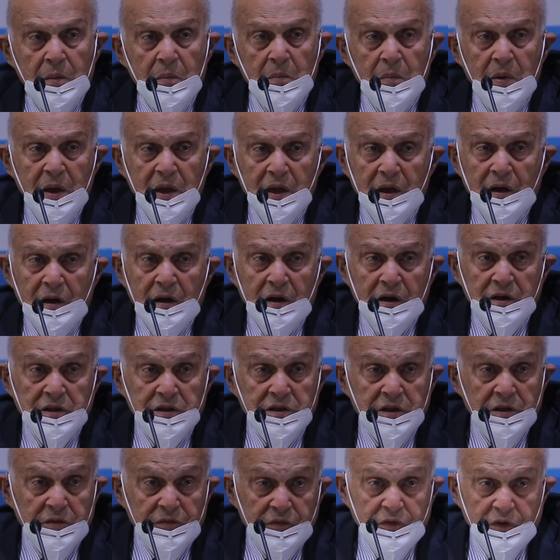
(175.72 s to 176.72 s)
May I
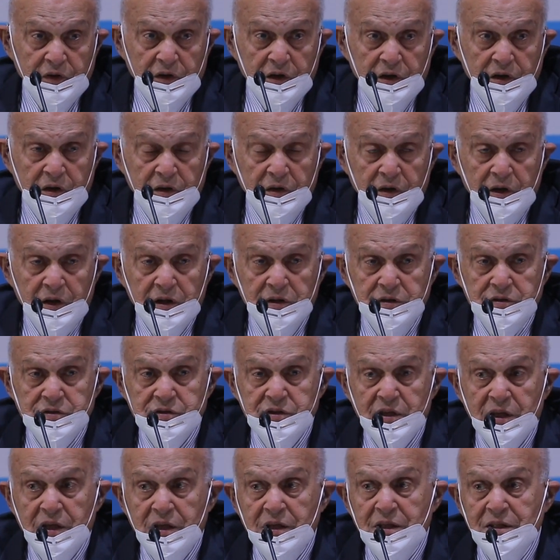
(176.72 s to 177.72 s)
differ and
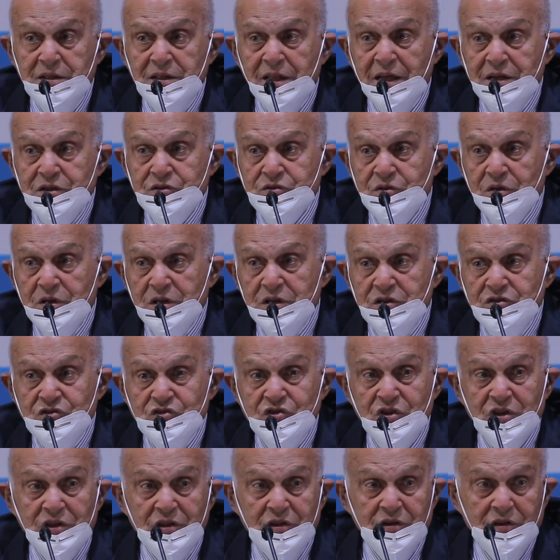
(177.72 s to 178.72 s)
say it actually
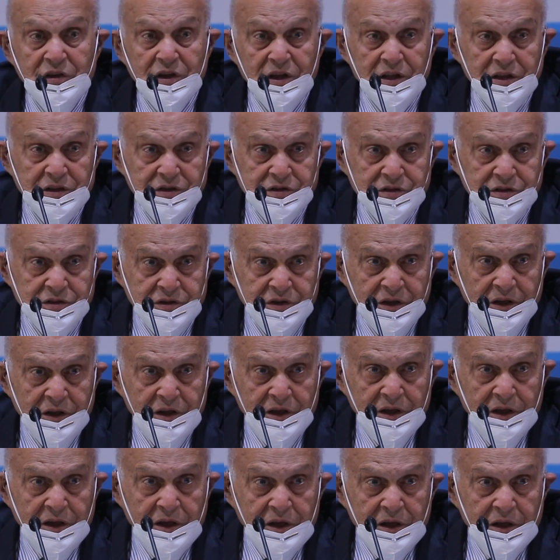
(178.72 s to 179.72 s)
generates
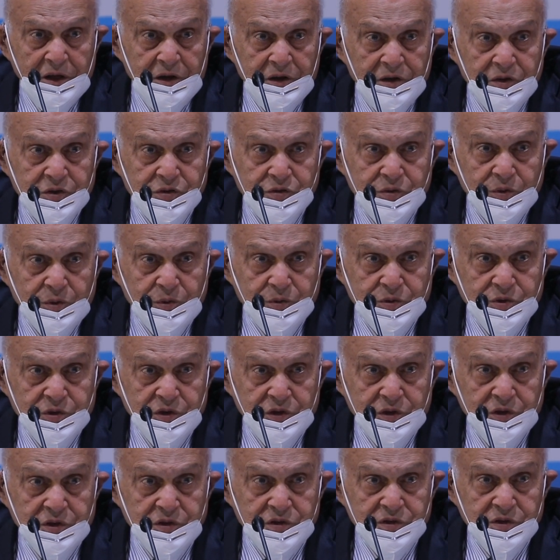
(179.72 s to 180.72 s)

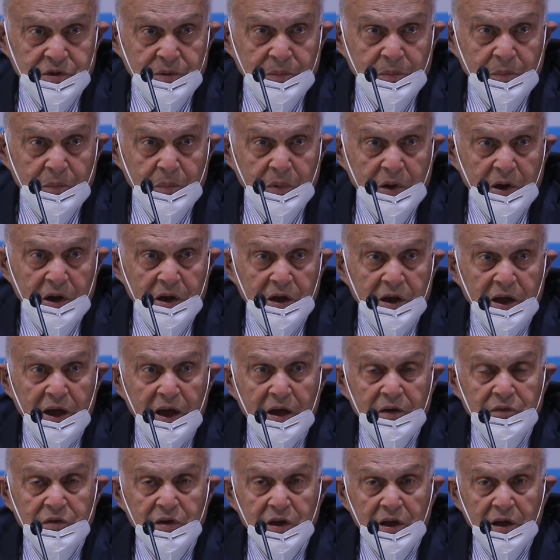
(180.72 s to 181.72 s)
resources by
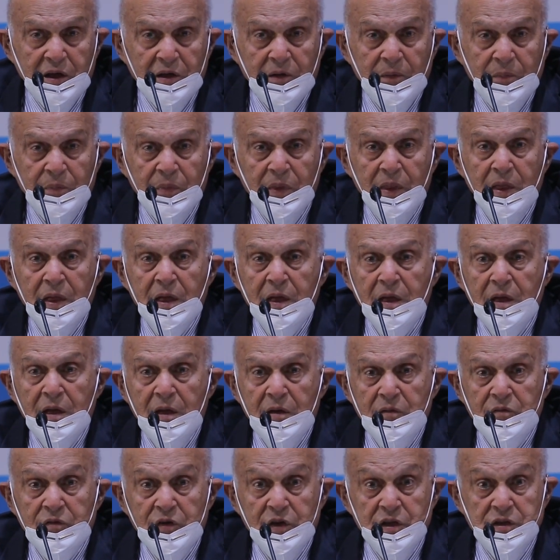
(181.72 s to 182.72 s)
having,
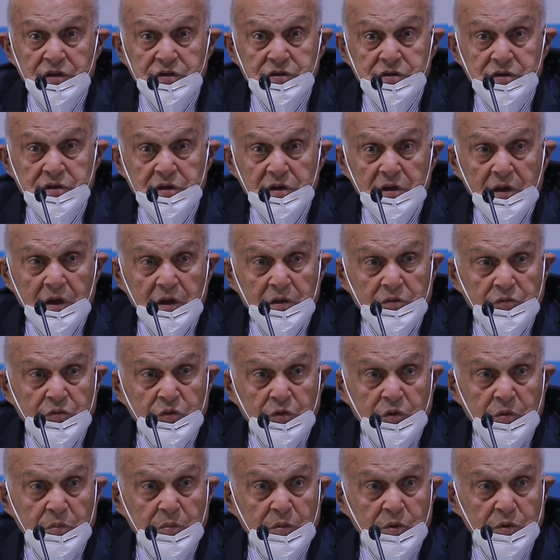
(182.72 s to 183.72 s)
first and
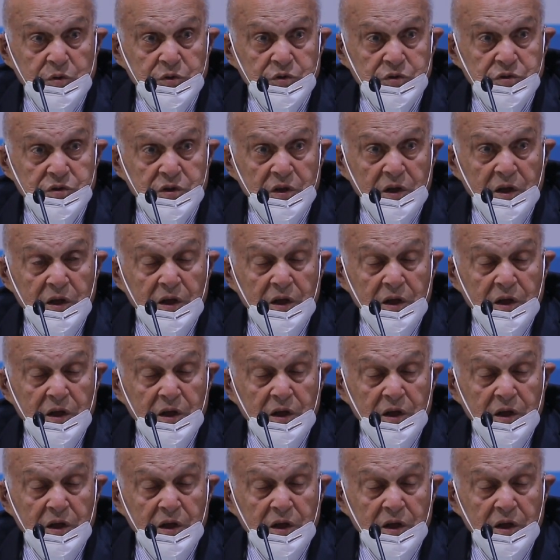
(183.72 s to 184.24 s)
foremost,